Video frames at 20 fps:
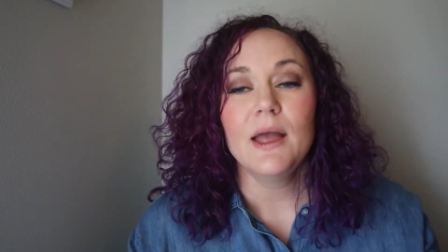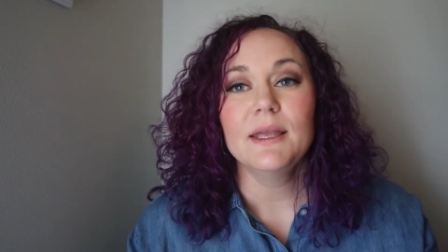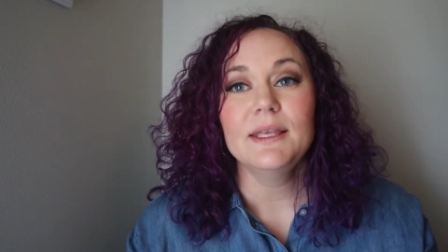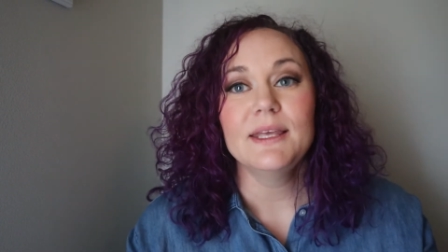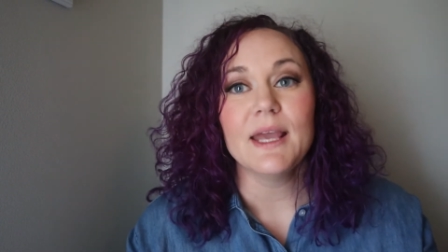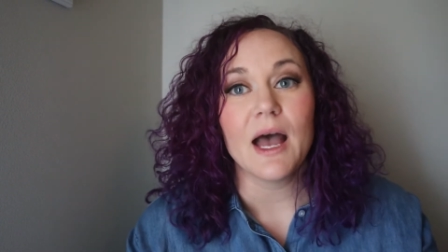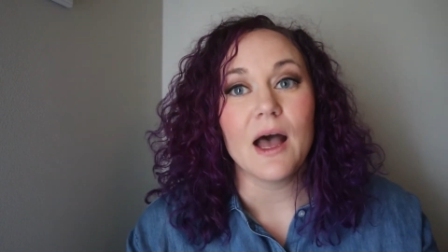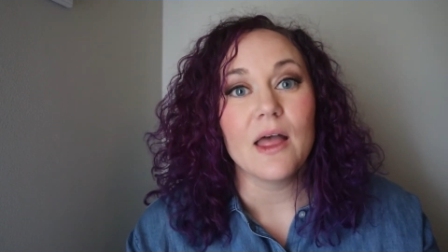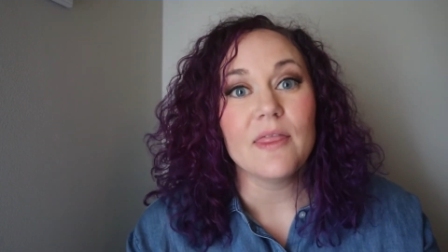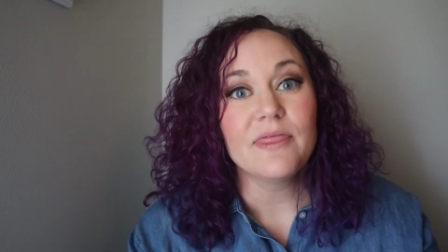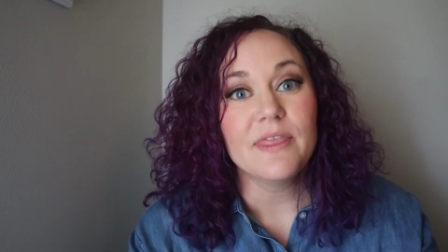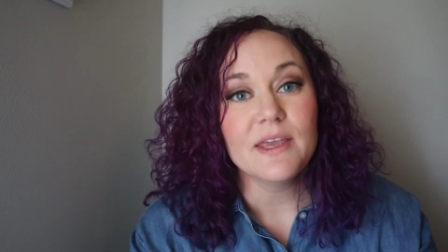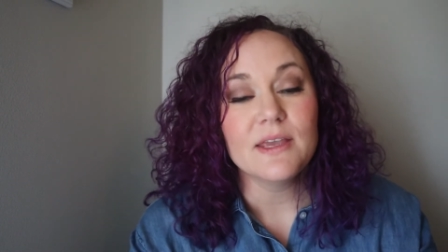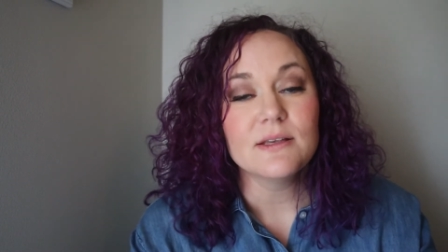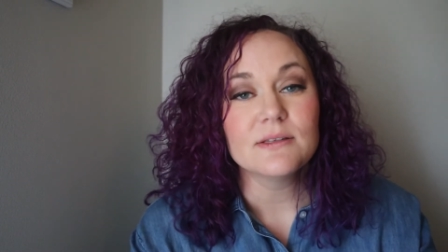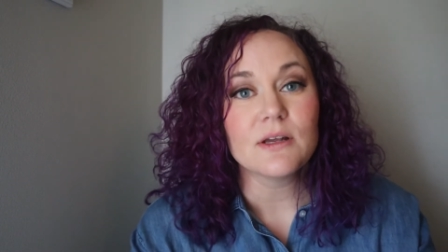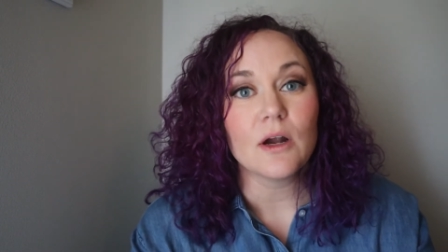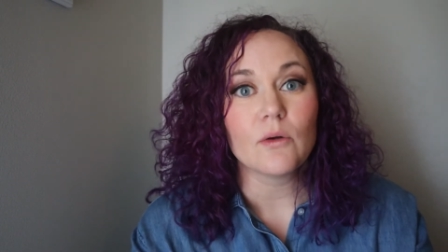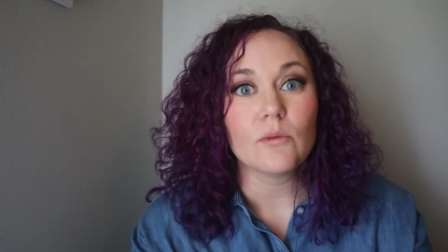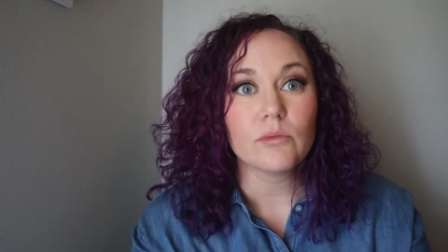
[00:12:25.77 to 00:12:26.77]
Yeah,
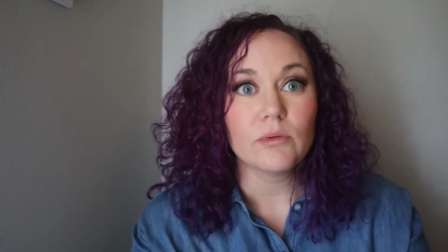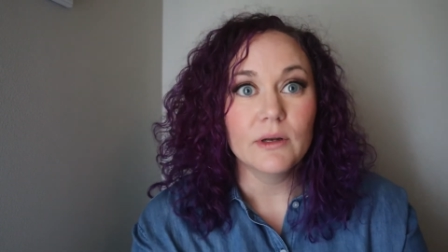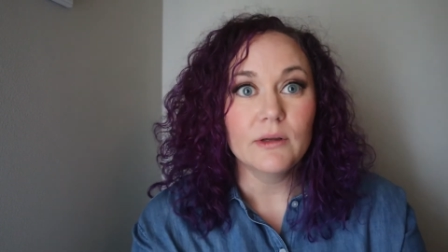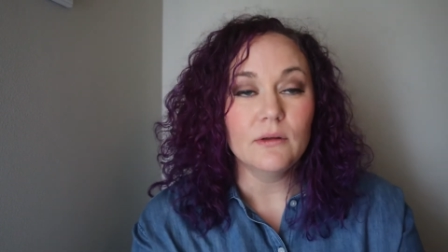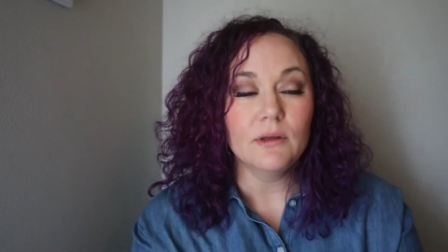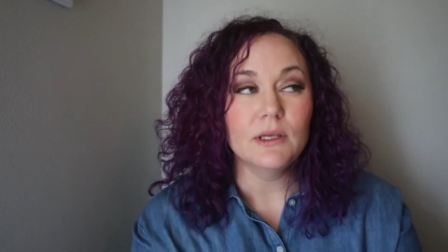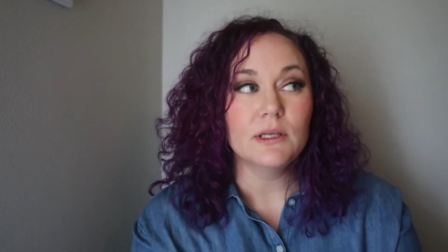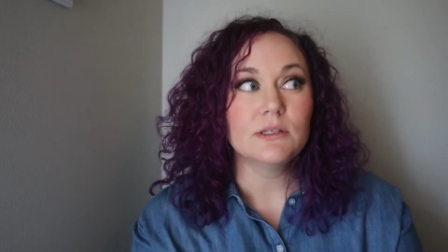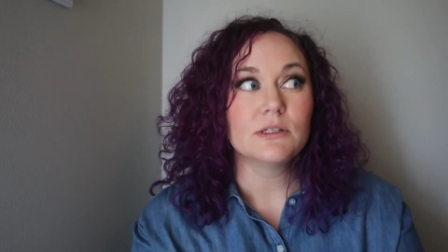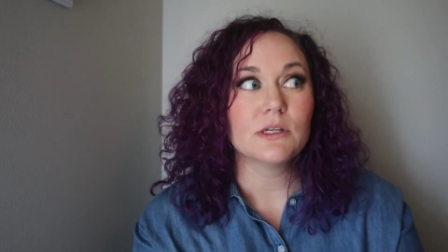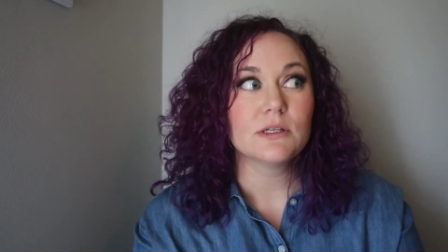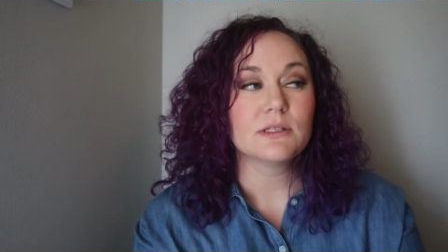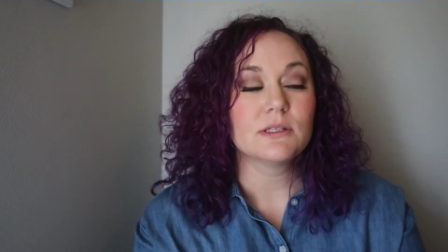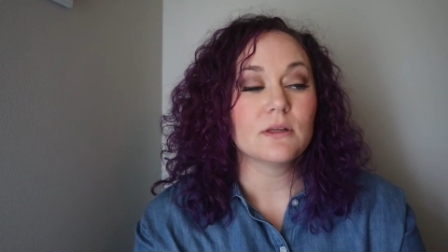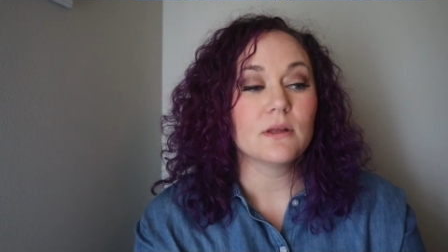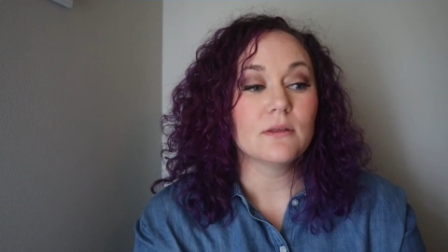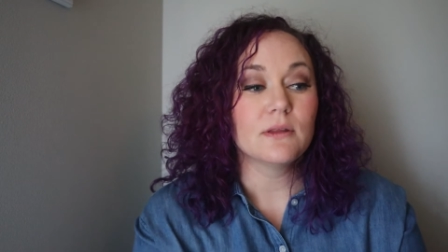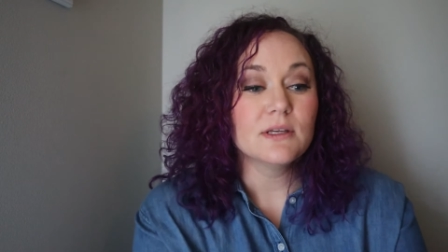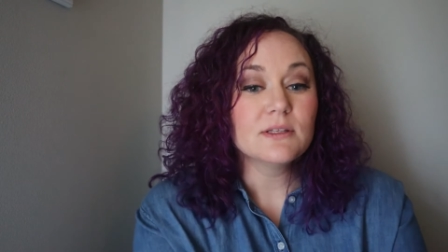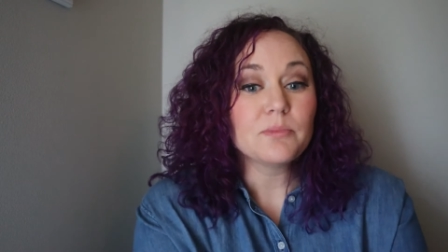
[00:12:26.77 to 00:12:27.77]
these are really
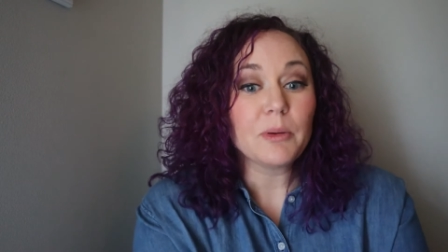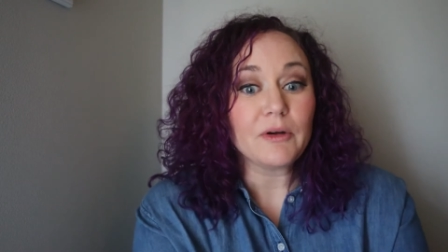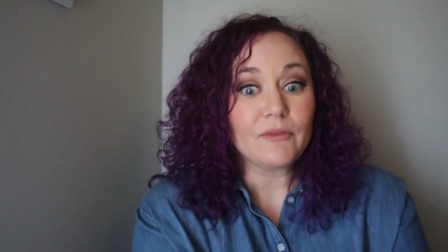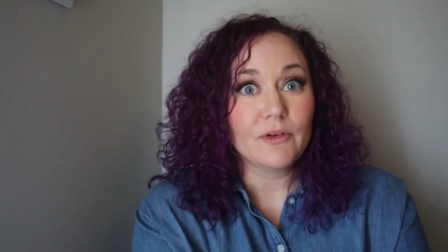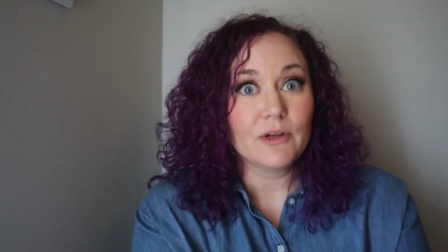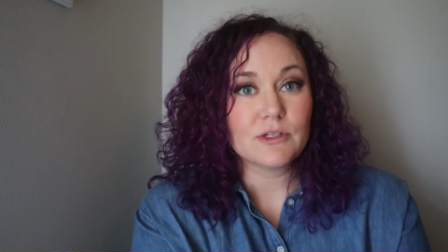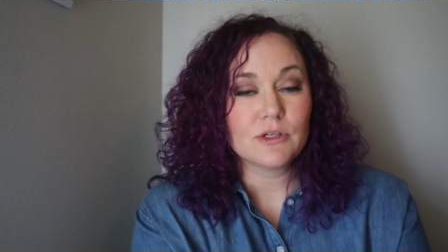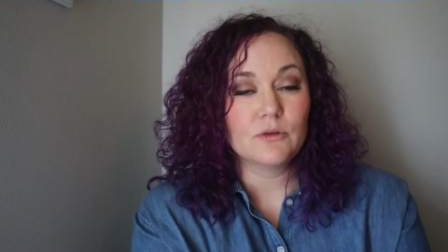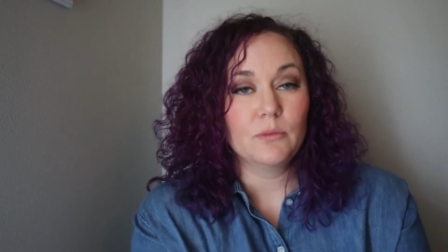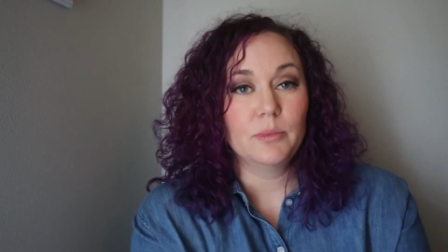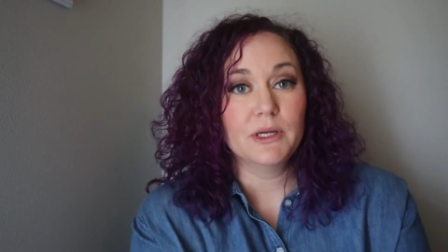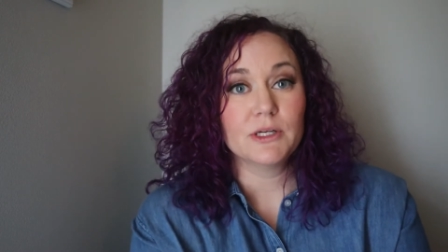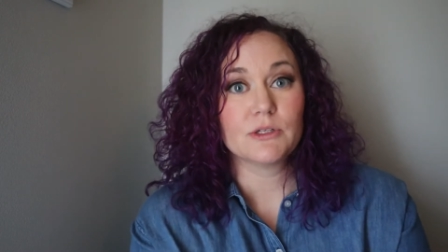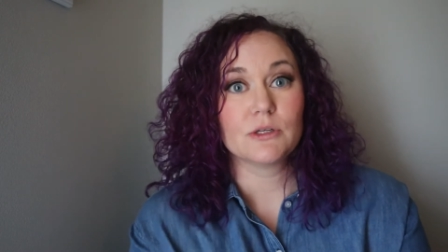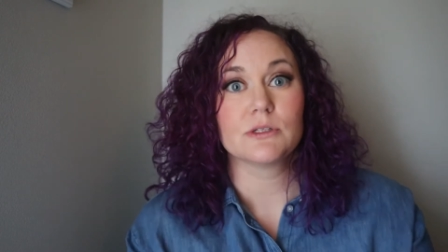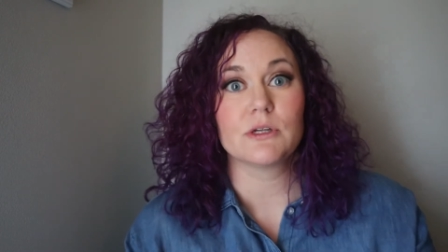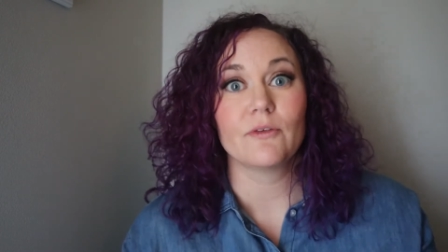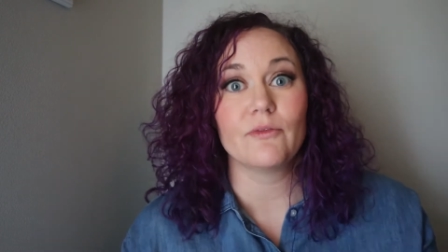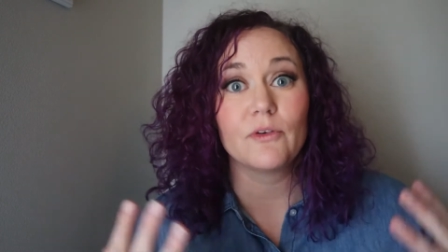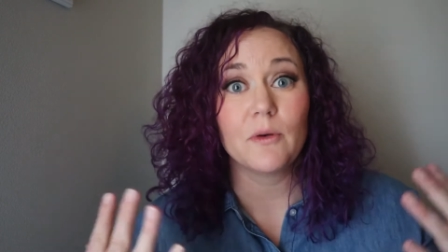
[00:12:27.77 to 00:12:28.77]
just, these professional
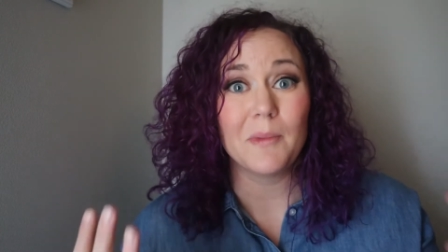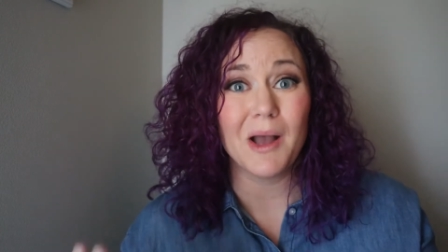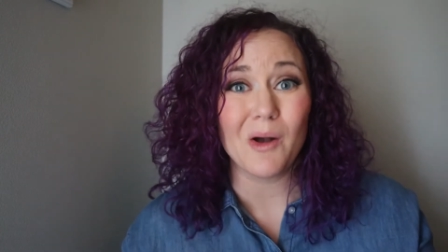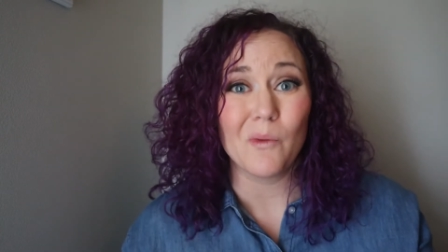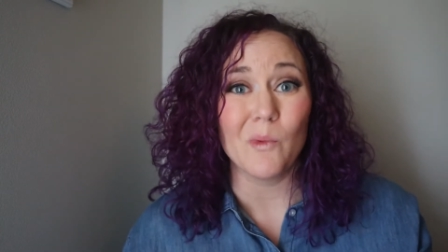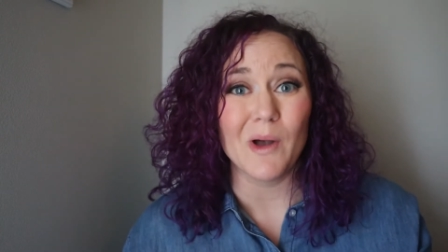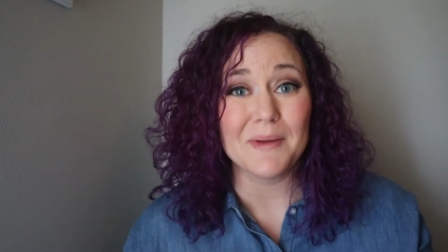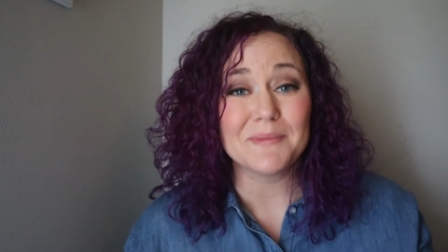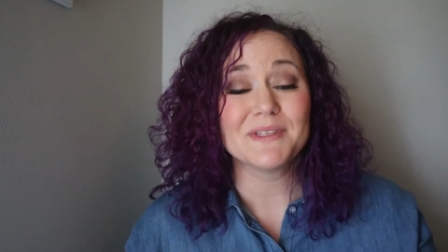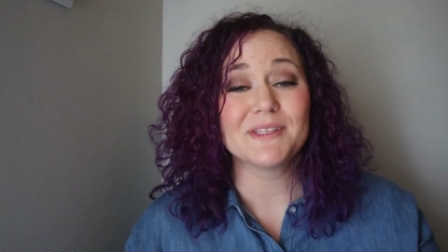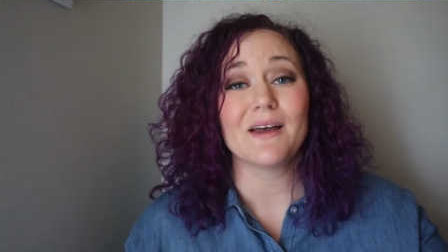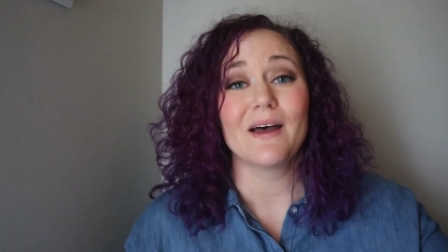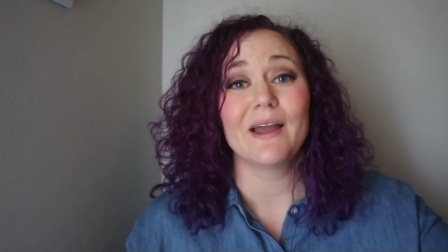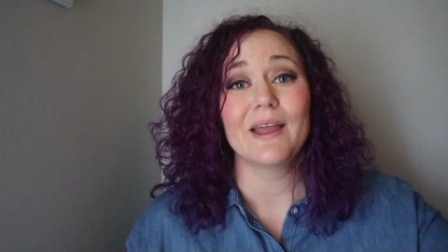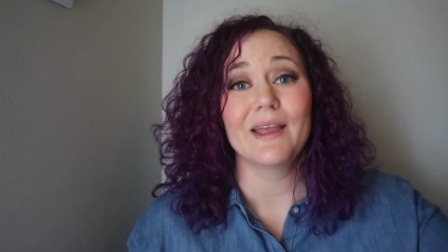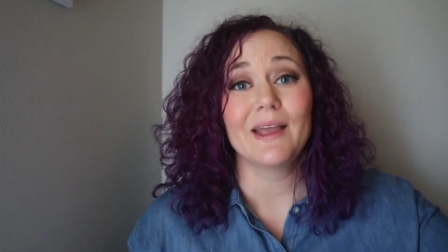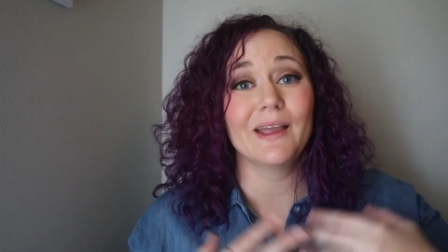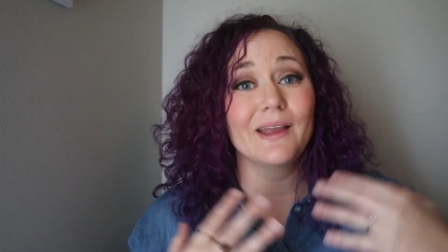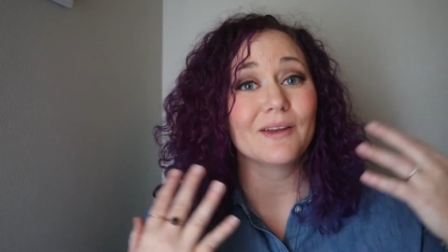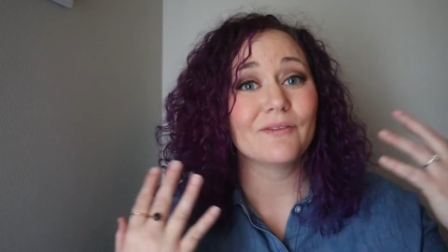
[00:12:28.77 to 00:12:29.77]
pictures are for my
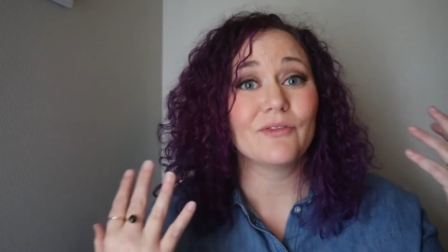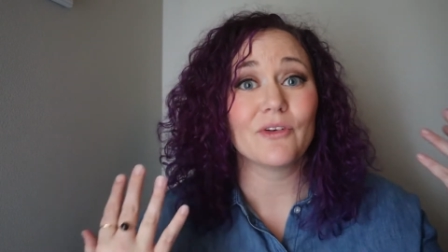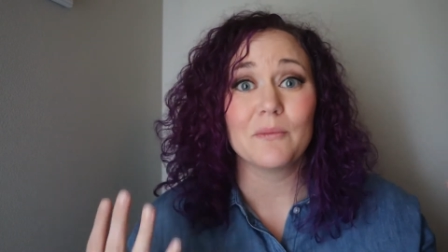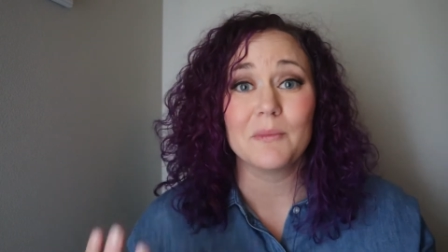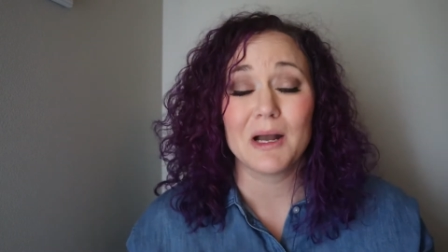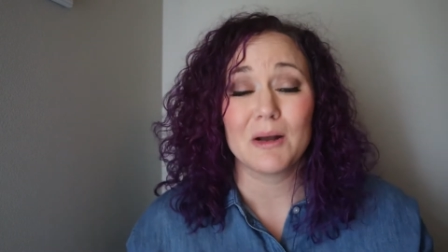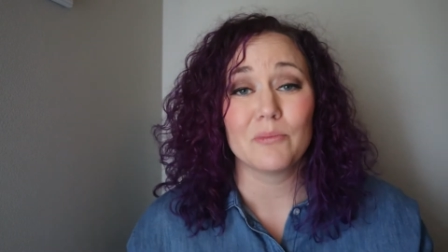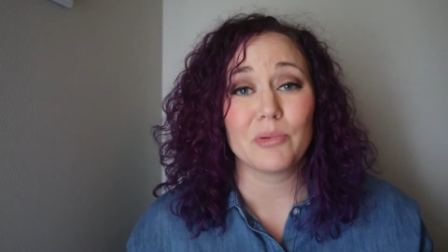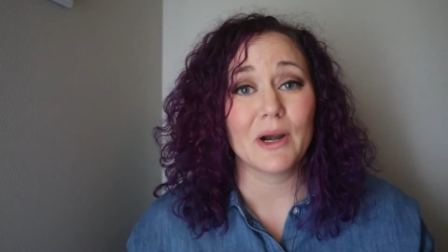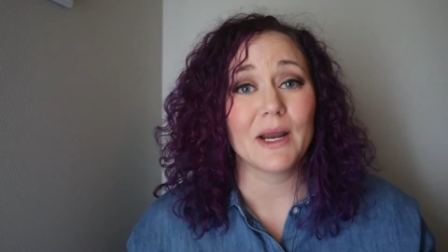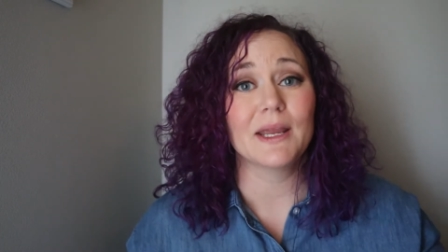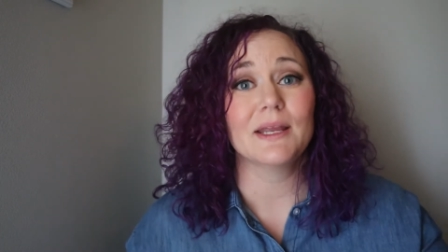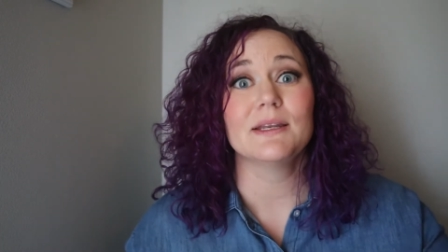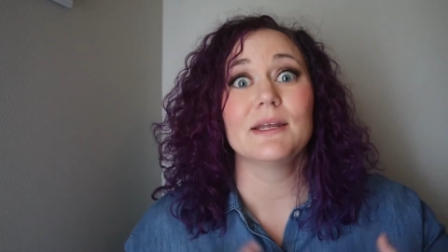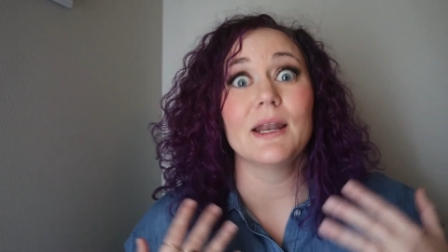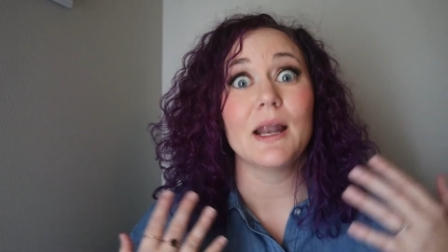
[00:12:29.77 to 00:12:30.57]
website and for my brand,